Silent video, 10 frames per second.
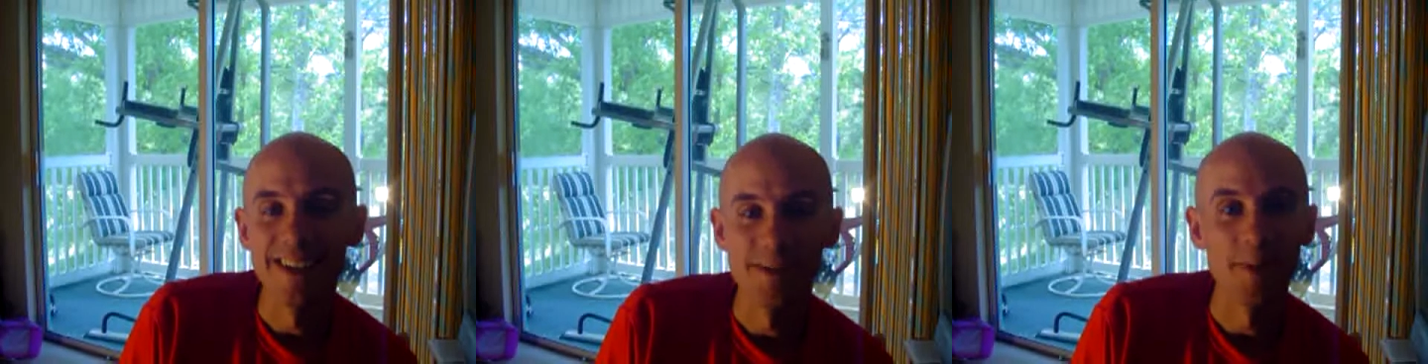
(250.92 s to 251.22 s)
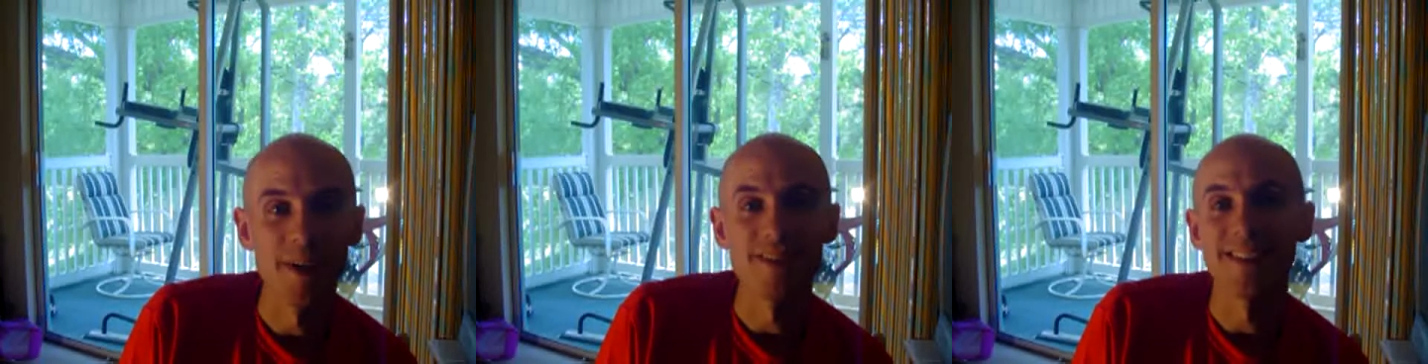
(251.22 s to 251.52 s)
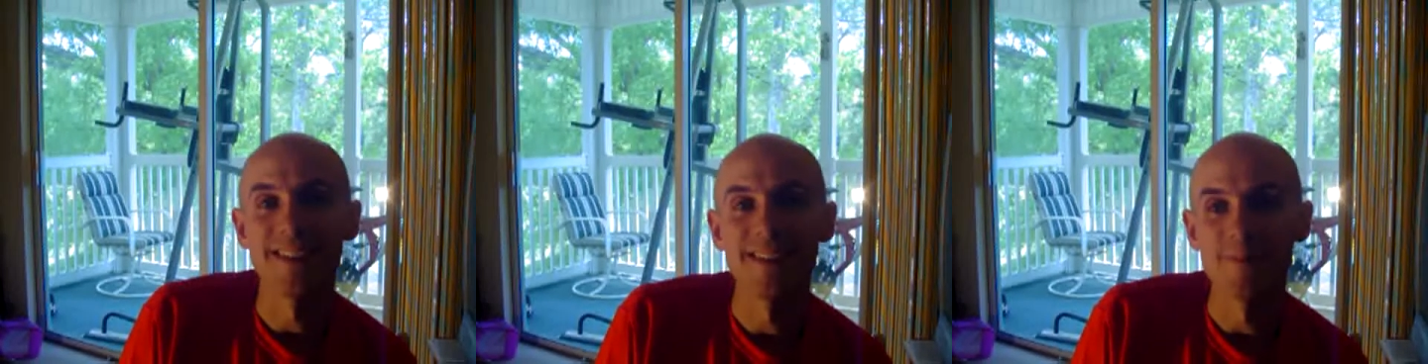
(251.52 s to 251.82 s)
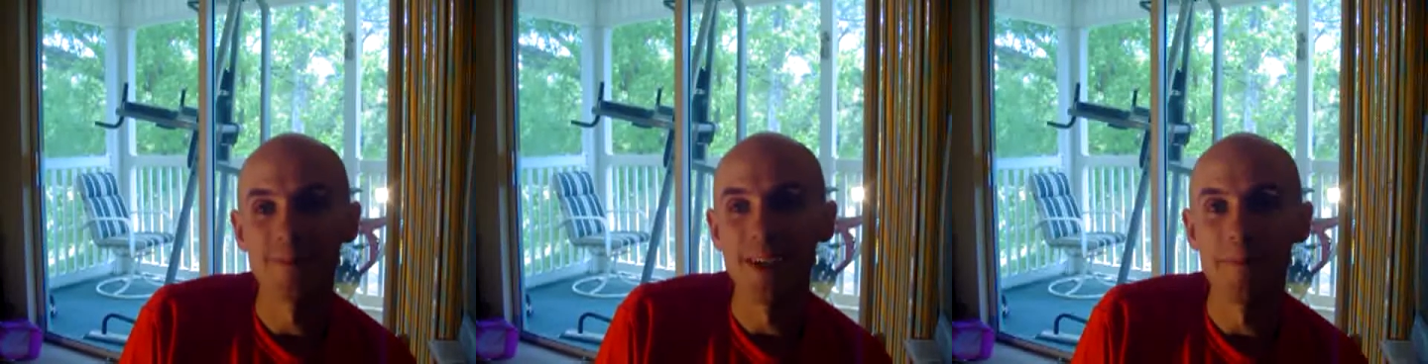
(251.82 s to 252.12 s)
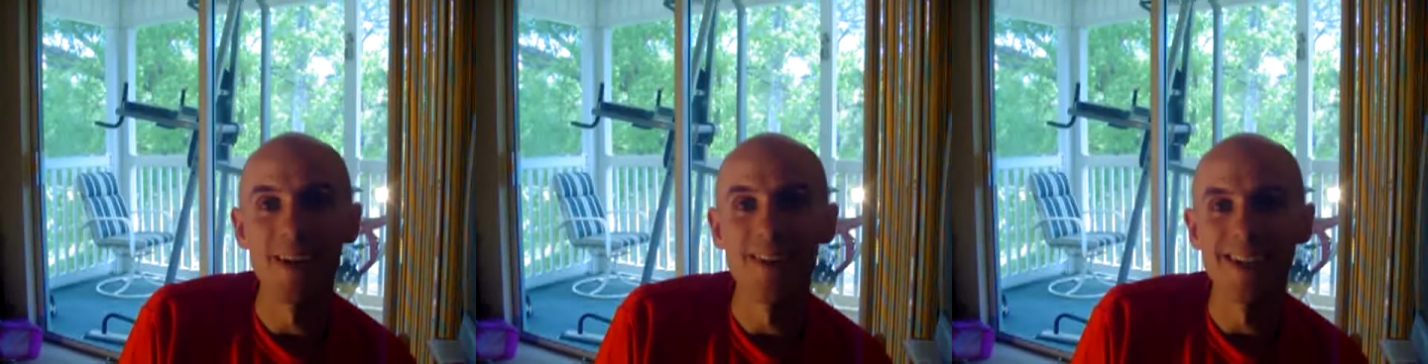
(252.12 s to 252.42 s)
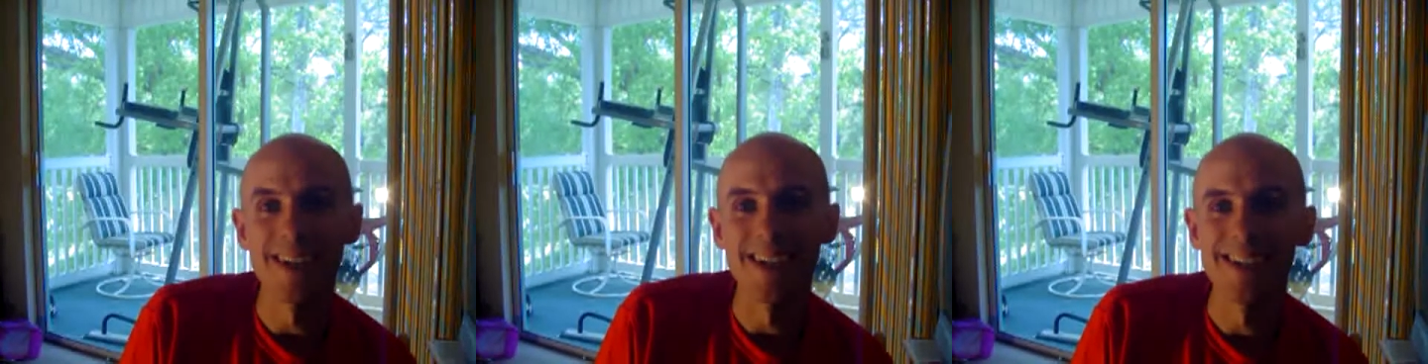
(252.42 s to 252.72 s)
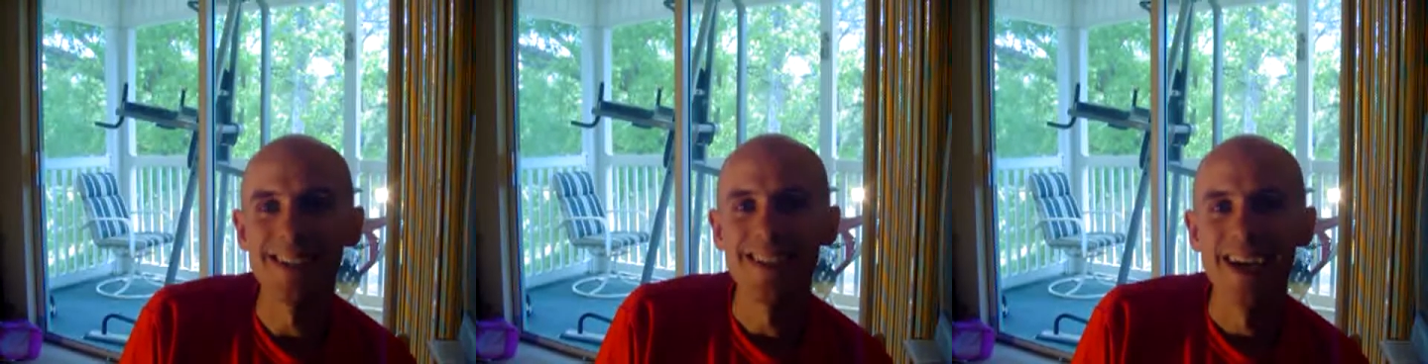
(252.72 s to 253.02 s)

especially in America,